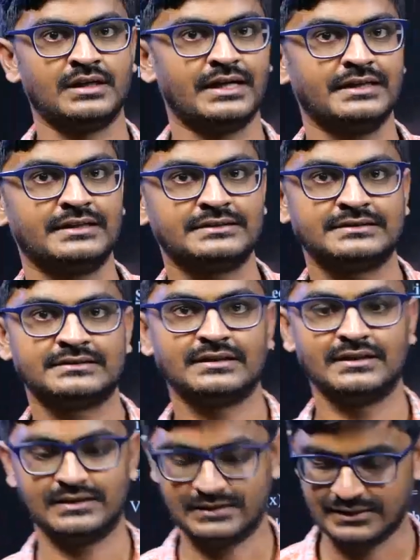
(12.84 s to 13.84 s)
Hi kids,
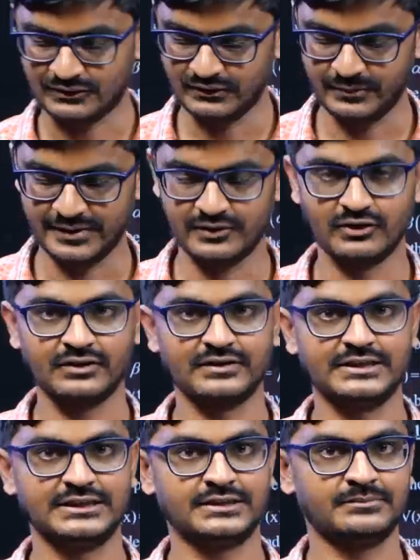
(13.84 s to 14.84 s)
now we'll be going
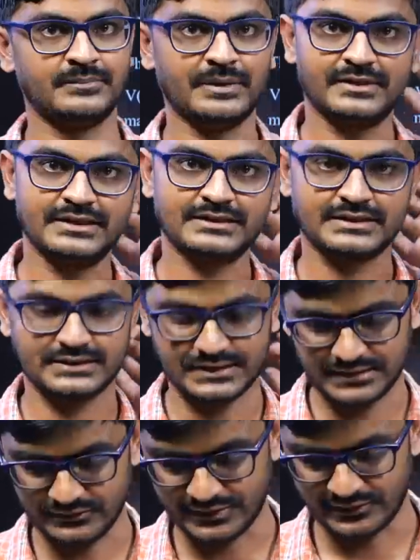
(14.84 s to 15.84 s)
with this paper
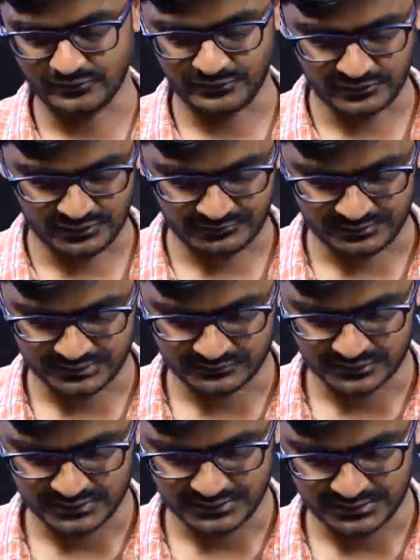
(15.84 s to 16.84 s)
discussion. You can look into the first
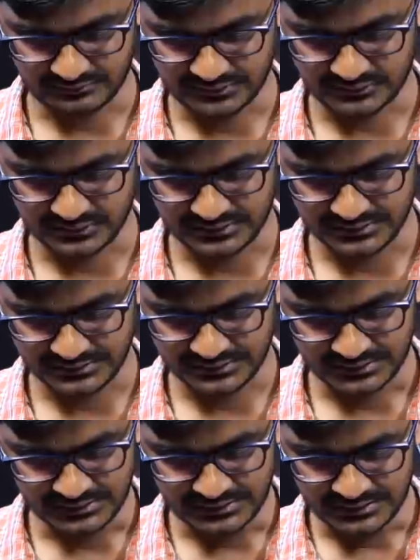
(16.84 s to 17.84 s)
question. The first question says,
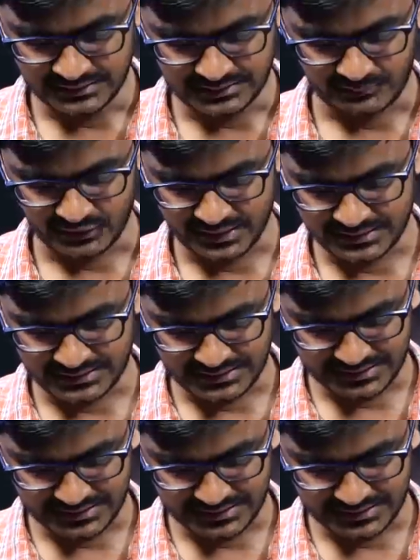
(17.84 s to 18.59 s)
the potential